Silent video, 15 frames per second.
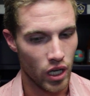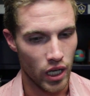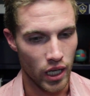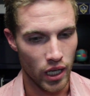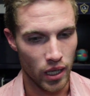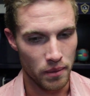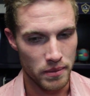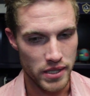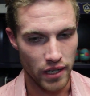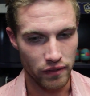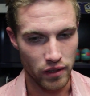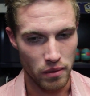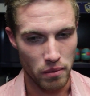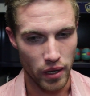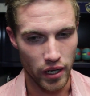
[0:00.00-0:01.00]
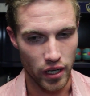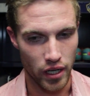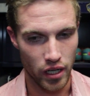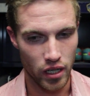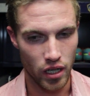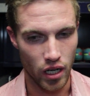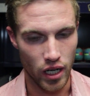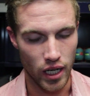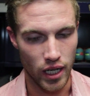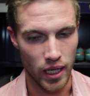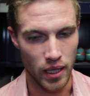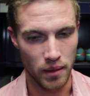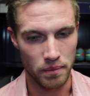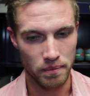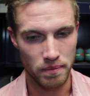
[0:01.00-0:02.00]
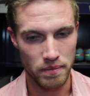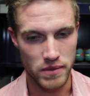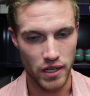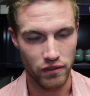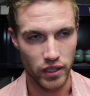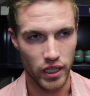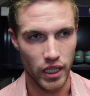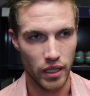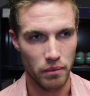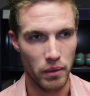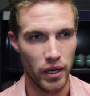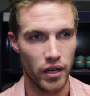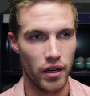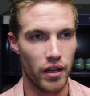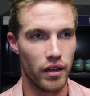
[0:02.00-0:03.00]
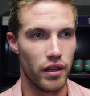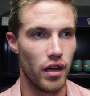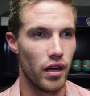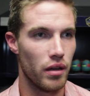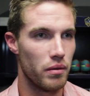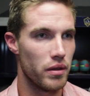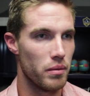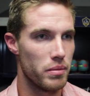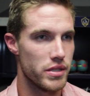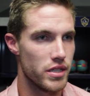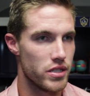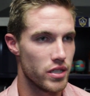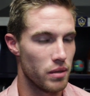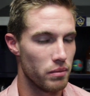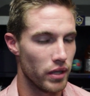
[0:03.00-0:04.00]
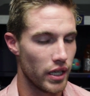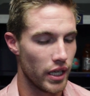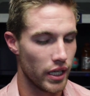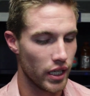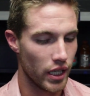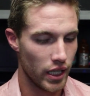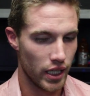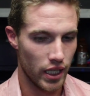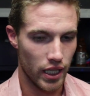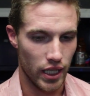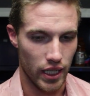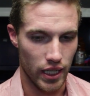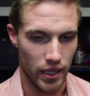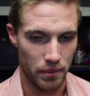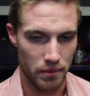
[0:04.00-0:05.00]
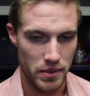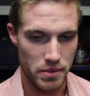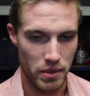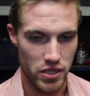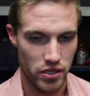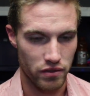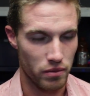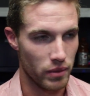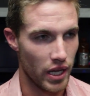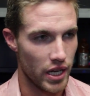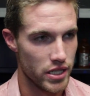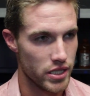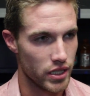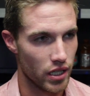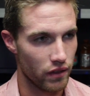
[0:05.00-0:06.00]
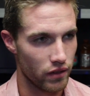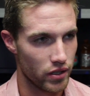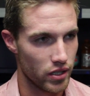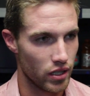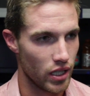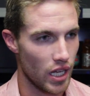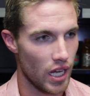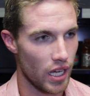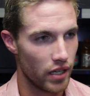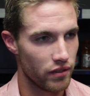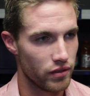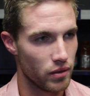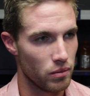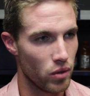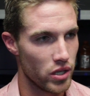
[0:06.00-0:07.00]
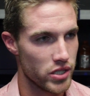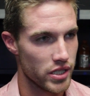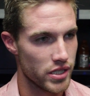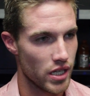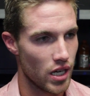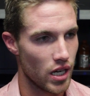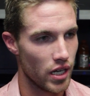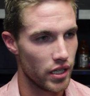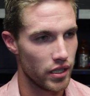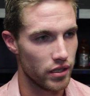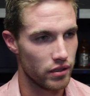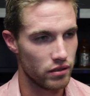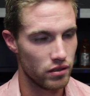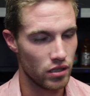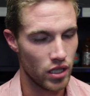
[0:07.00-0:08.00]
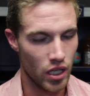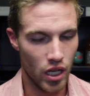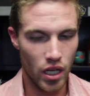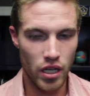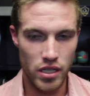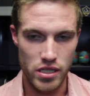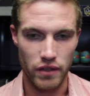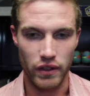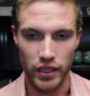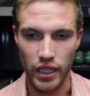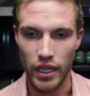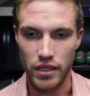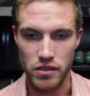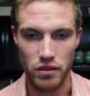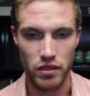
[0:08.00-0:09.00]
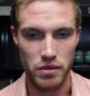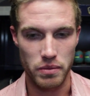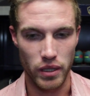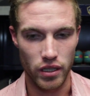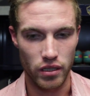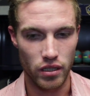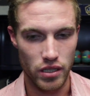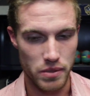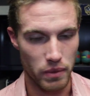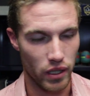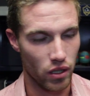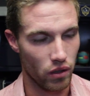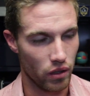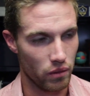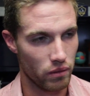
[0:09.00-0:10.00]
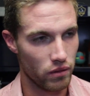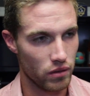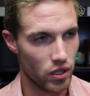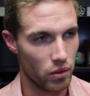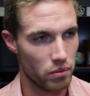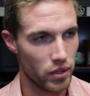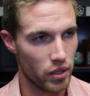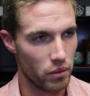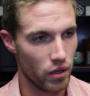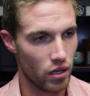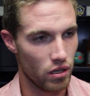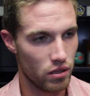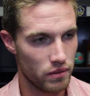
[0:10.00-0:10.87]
Definitely better. Definitely getting better at the position I'm playing, especially from last year. I've learned a lot from watching Todd and stuff like that. So it's been going pretty well.